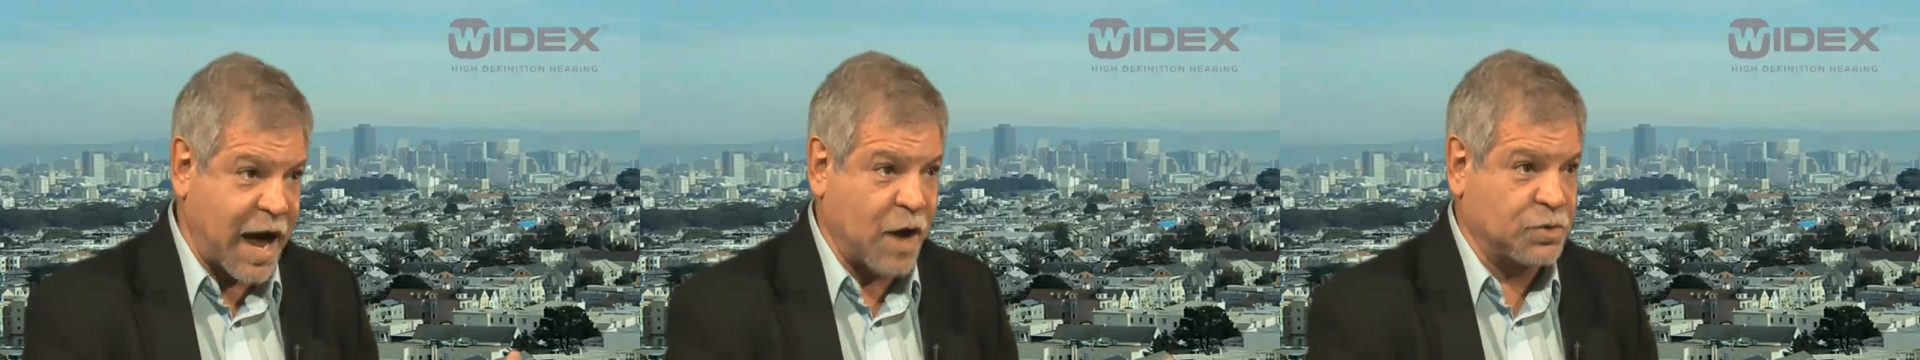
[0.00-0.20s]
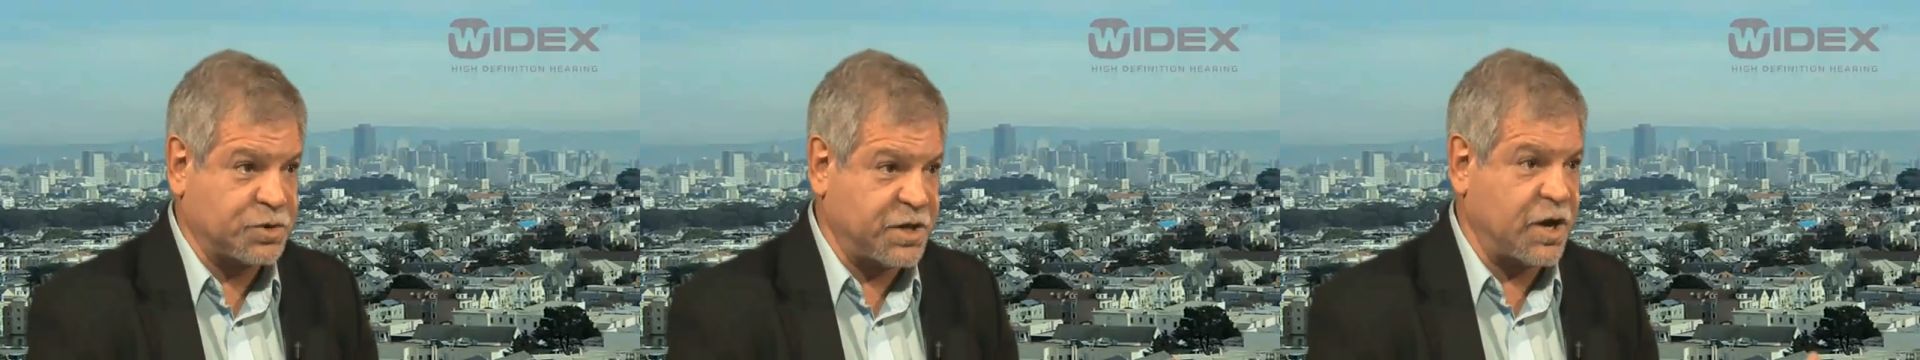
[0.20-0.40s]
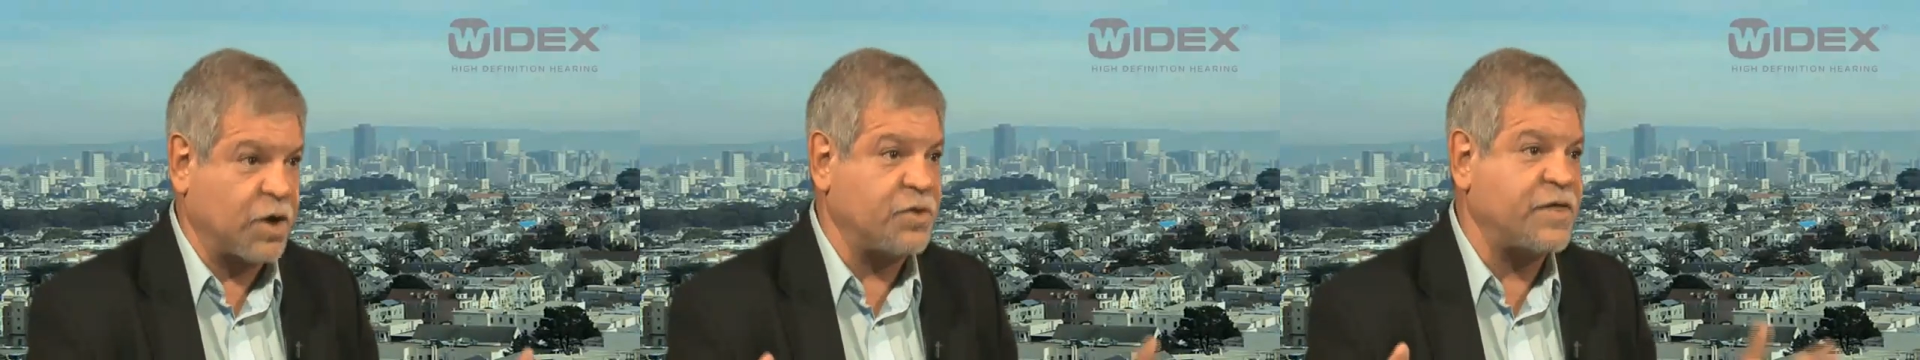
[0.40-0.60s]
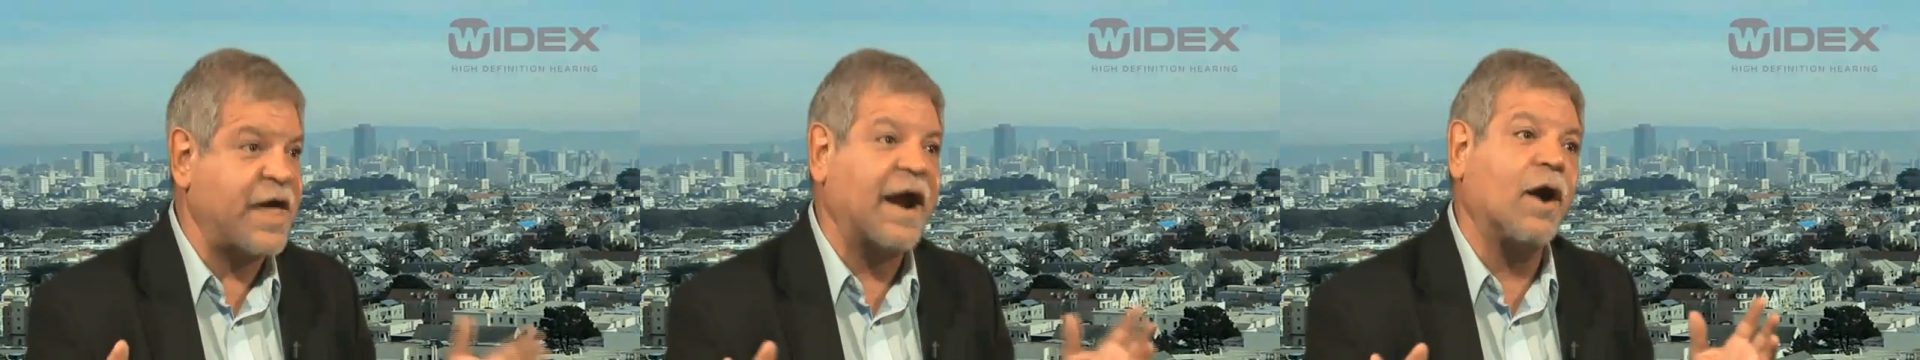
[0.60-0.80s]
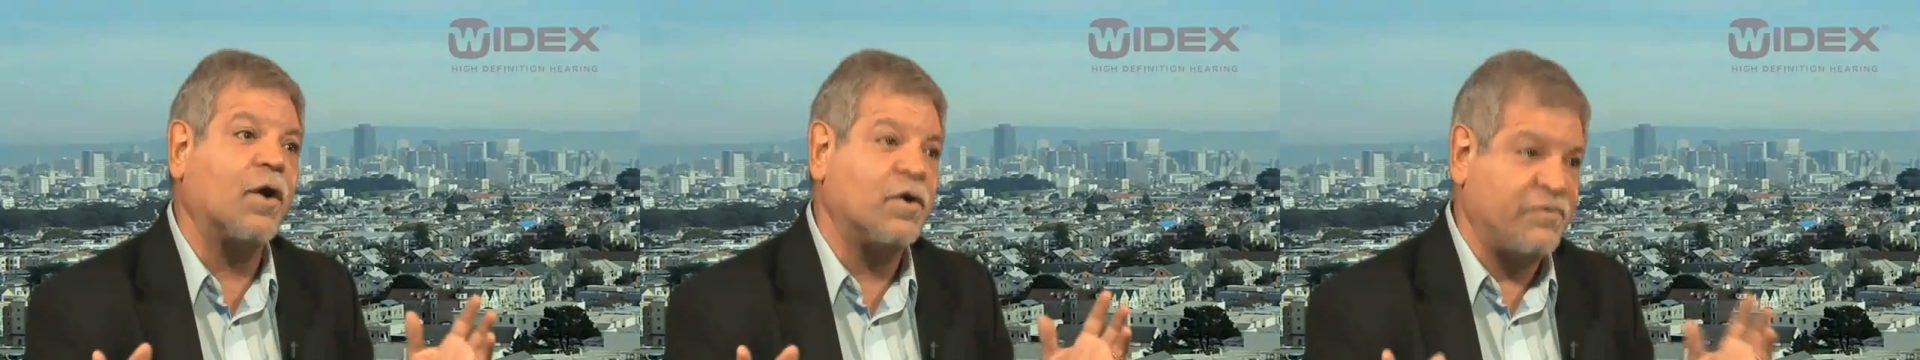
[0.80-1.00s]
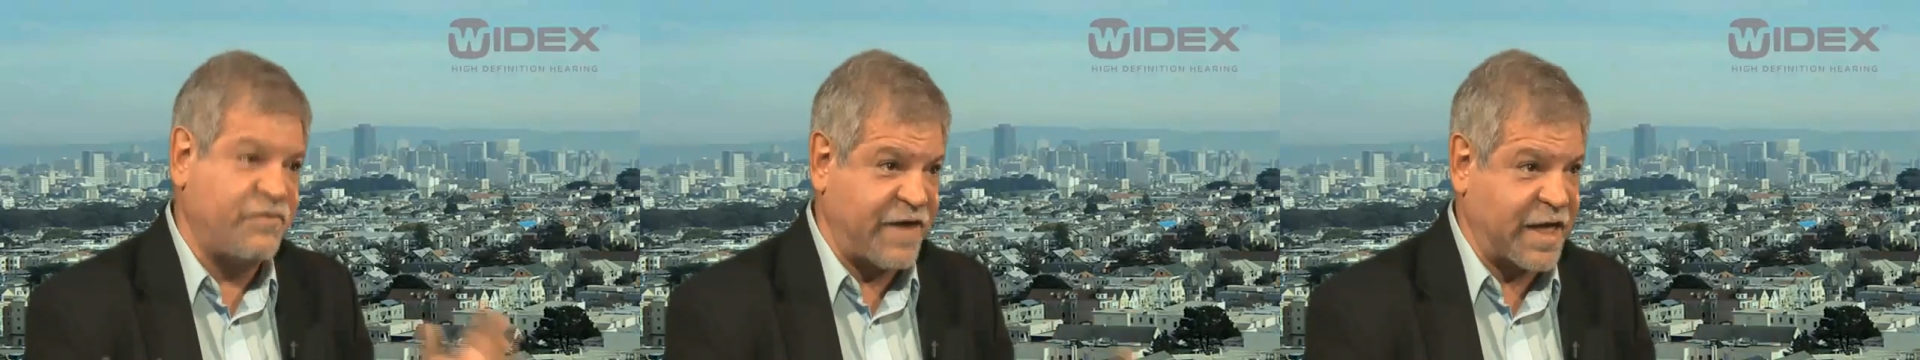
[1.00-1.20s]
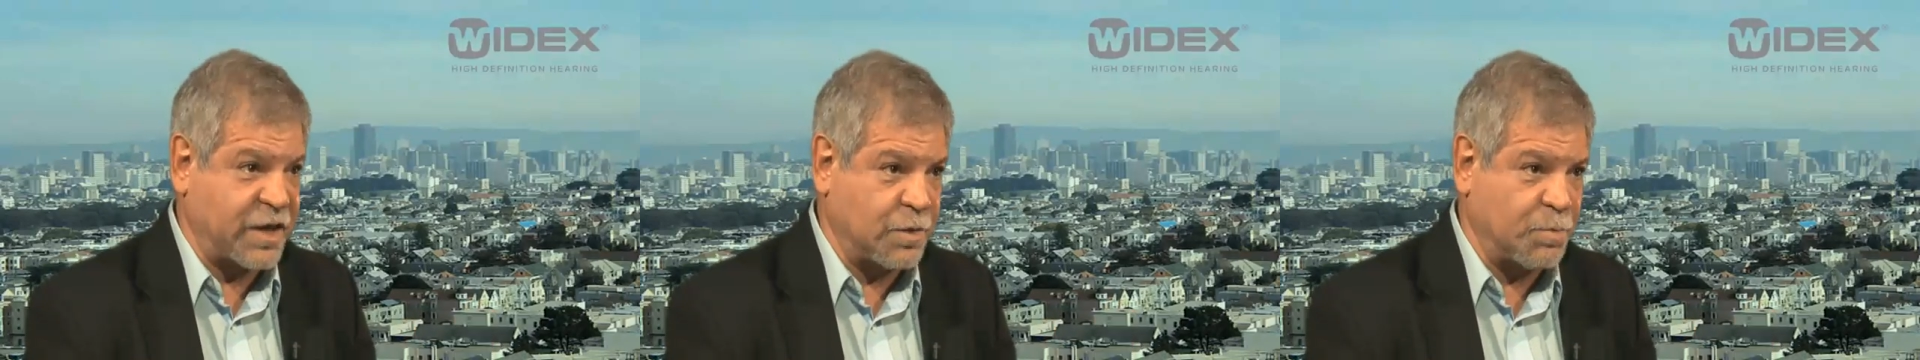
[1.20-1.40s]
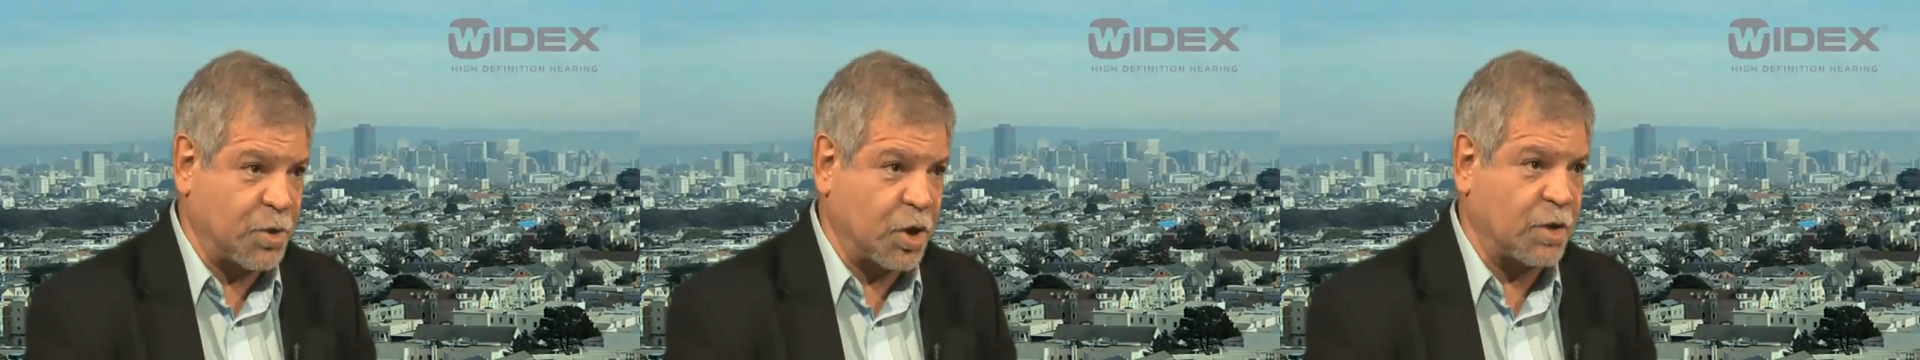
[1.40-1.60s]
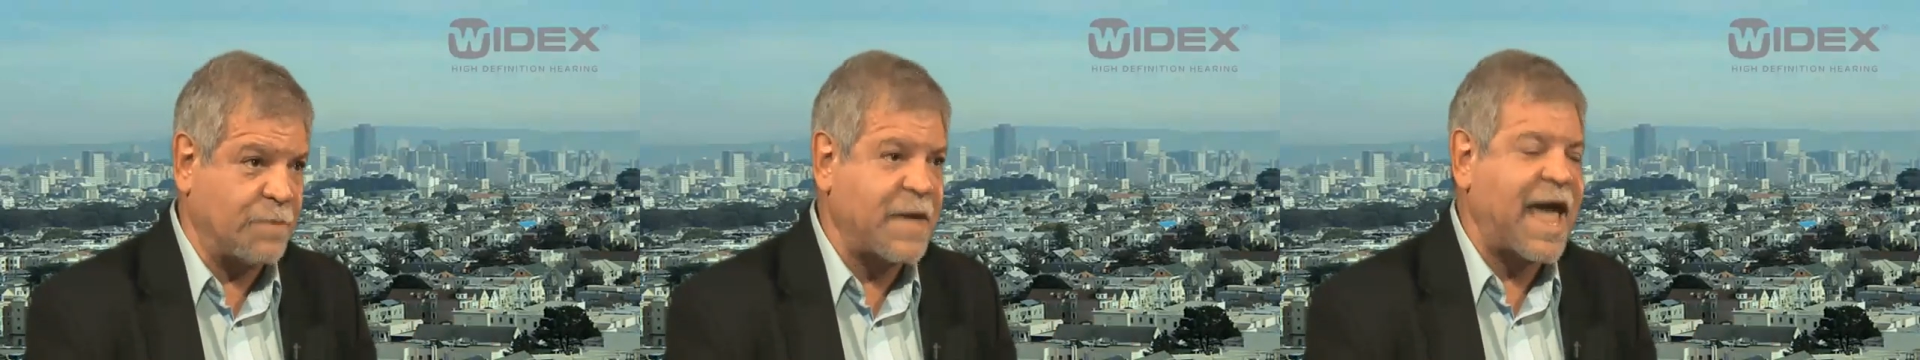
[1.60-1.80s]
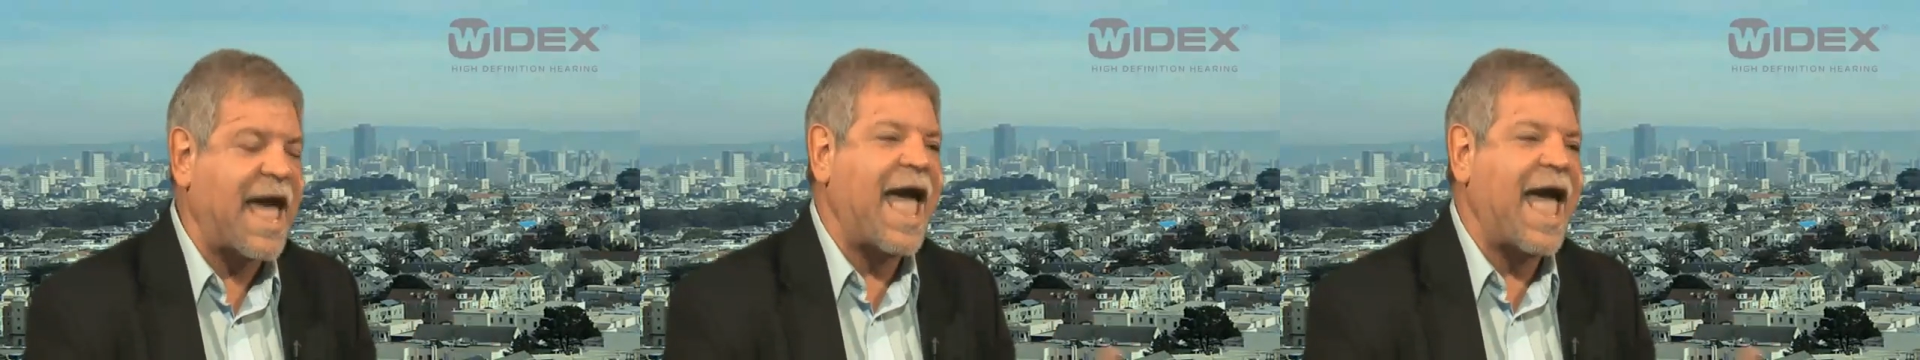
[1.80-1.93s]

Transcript: out there that are available.